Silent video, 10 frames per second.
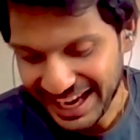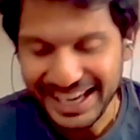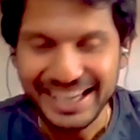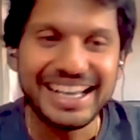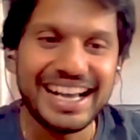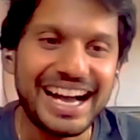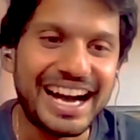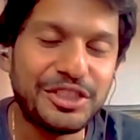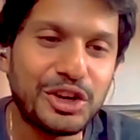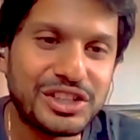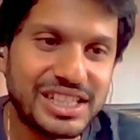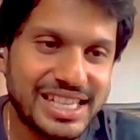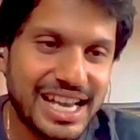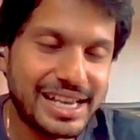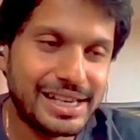Okay.
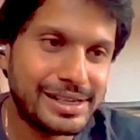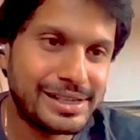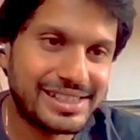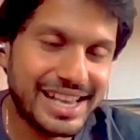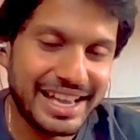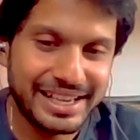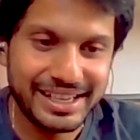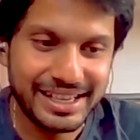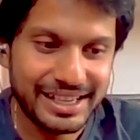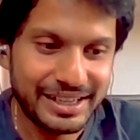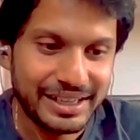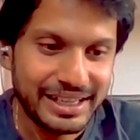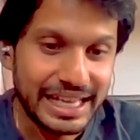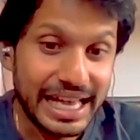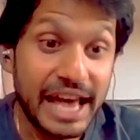Adok Shaja is like
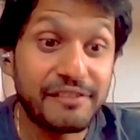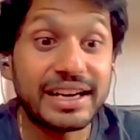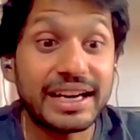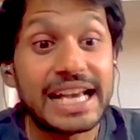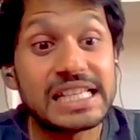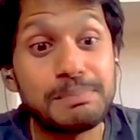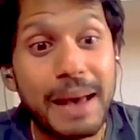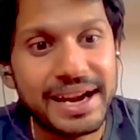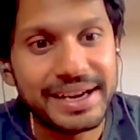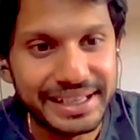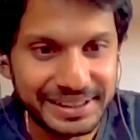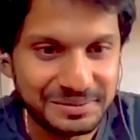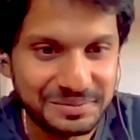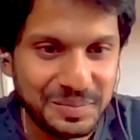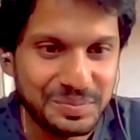ever
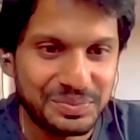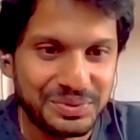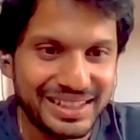expanding.